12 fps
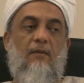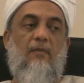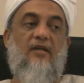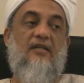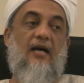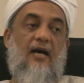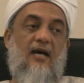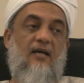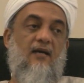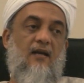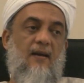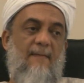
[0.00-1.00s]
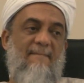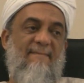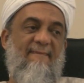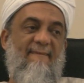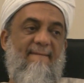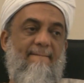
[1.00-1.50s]
But the akhirah,
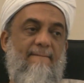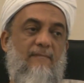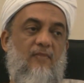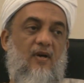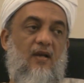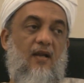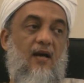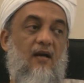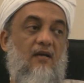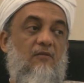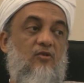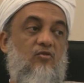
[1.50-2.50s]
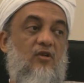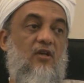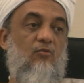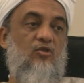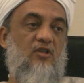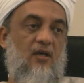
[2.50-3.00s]
al-akhibatu
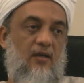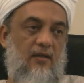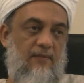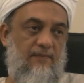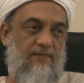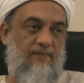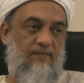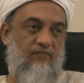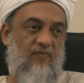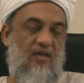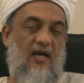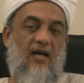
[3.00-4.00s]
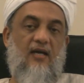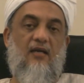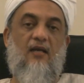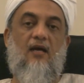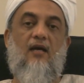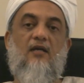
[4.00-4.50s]
lil muttaqeen. The
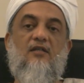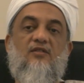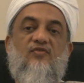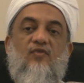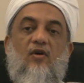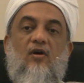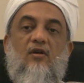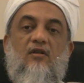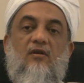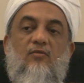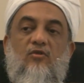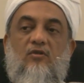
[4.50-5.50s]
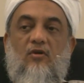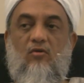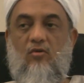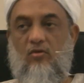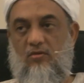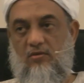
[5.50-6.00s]
akhirah is for the
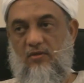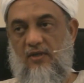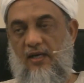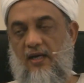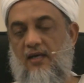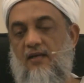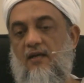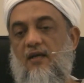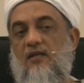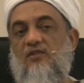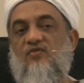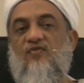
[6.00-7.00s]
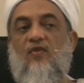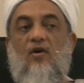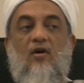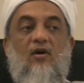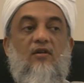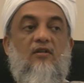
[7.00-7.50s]
muttaqun. The akhirah is
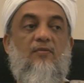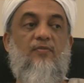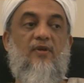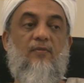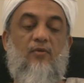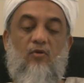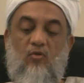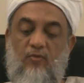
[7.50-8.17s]
for the people